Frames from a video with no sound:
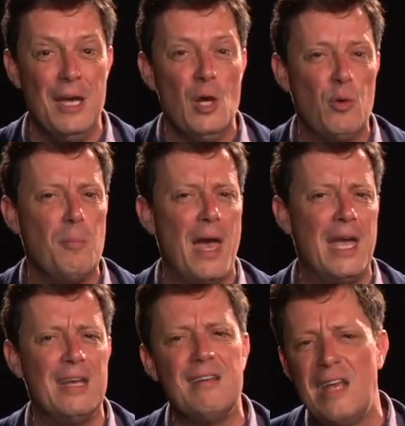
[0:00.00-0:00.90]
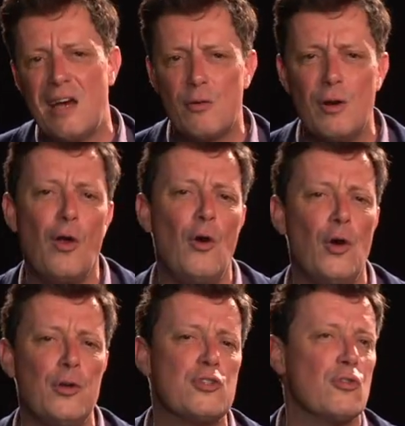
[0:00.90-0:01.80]
we may never
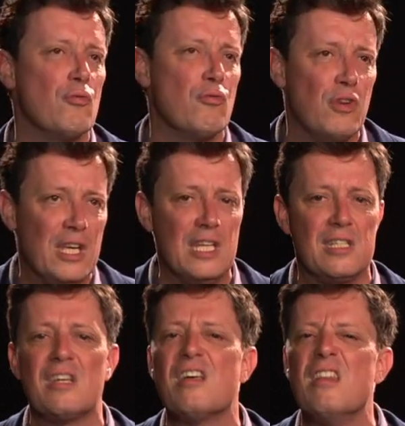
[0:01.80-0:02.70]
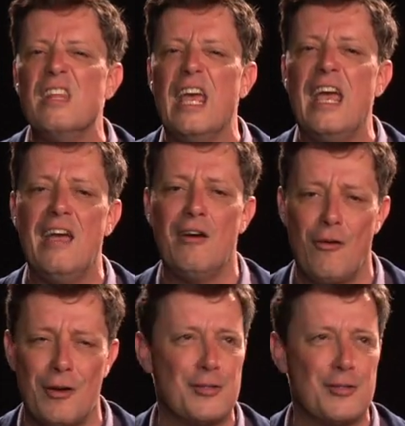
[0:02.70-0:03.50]
learn to read the air,